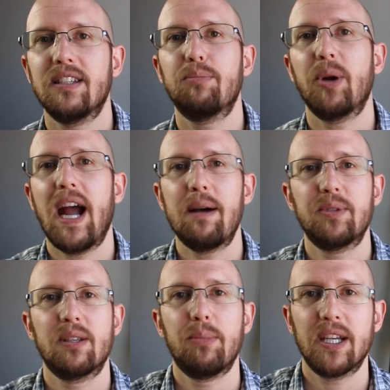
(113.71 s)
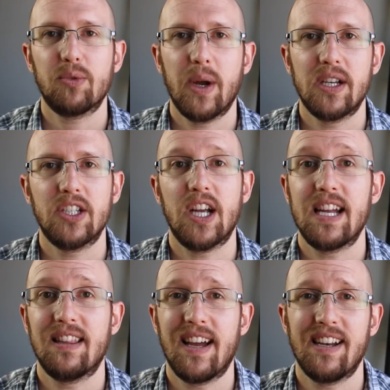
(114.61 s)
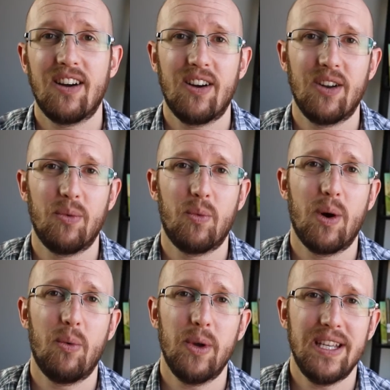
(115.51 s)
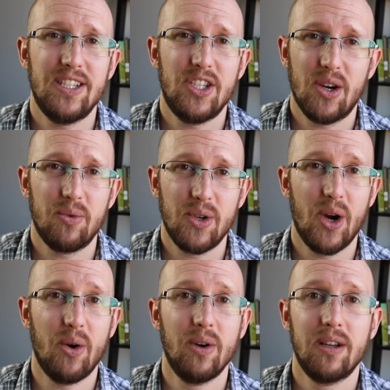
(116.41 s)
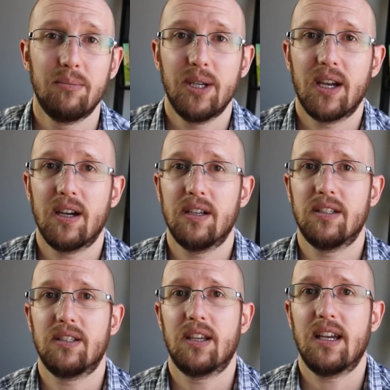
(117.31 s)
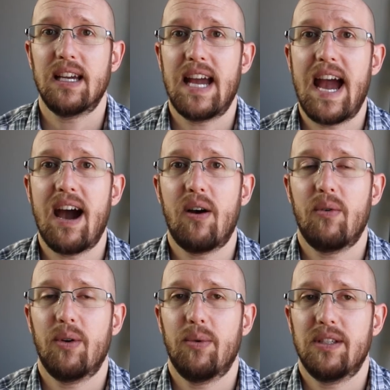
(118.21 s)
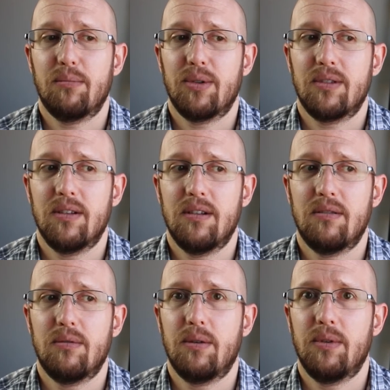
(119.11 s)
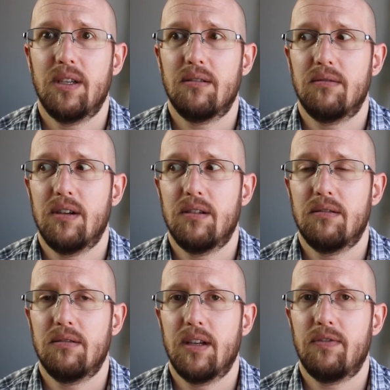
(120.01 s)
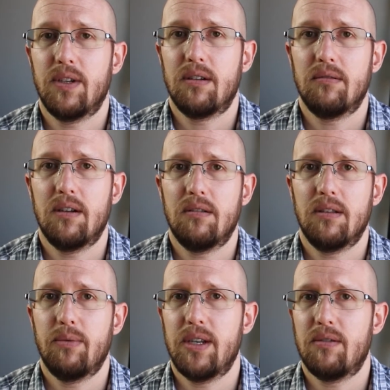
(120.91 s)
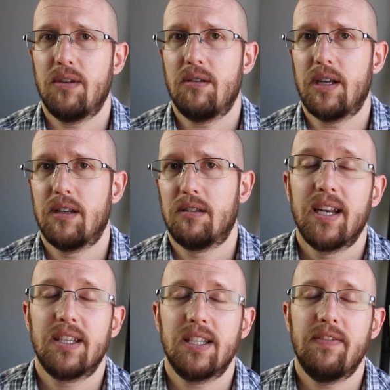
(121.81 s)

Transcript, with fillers: is perhaps the best way to shine light on what we don't know, because how are we supposed to know what we don't know if we don't know that we don't know it? It doesn't